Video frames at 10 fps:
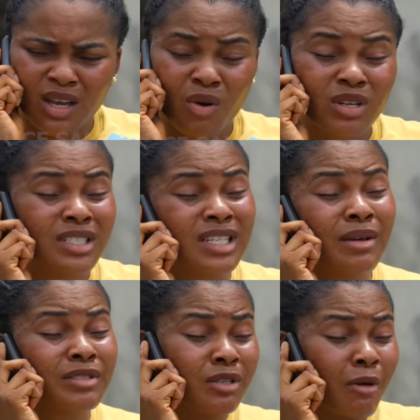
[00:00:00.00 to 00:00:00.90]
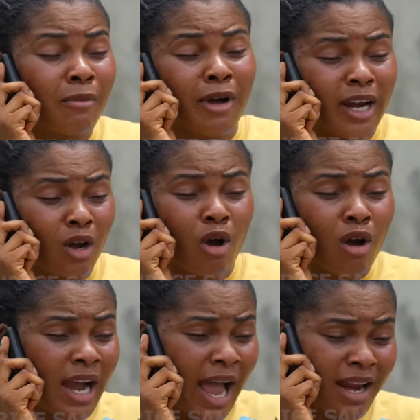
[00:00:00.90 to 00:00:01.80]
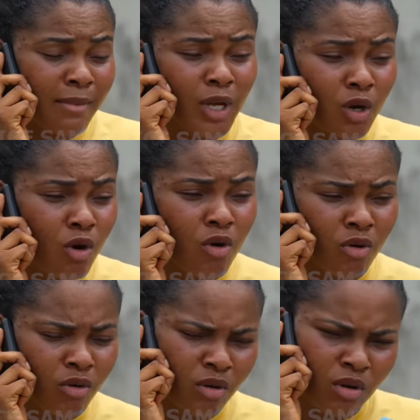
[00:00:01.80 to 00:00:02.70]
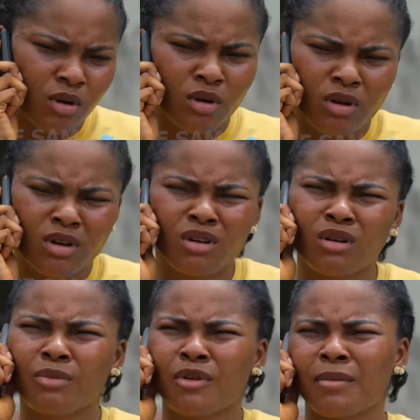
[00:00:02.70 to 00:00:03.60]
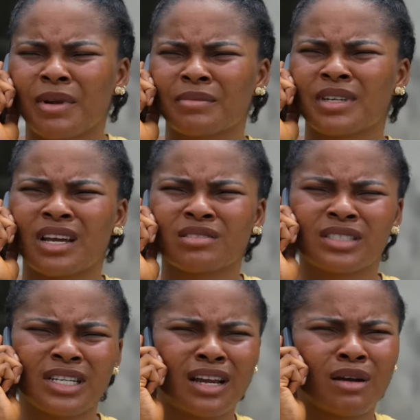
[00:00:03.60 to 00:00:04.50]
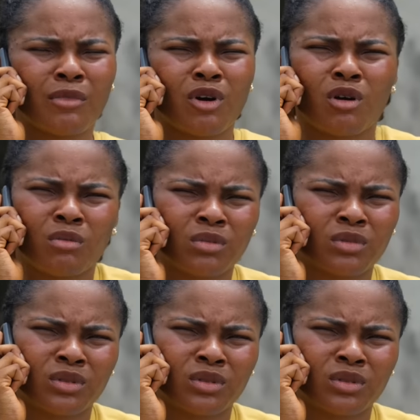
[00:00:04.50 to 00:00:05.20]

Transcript: One send somebody, come carry me, go. No problem now, you send them, come.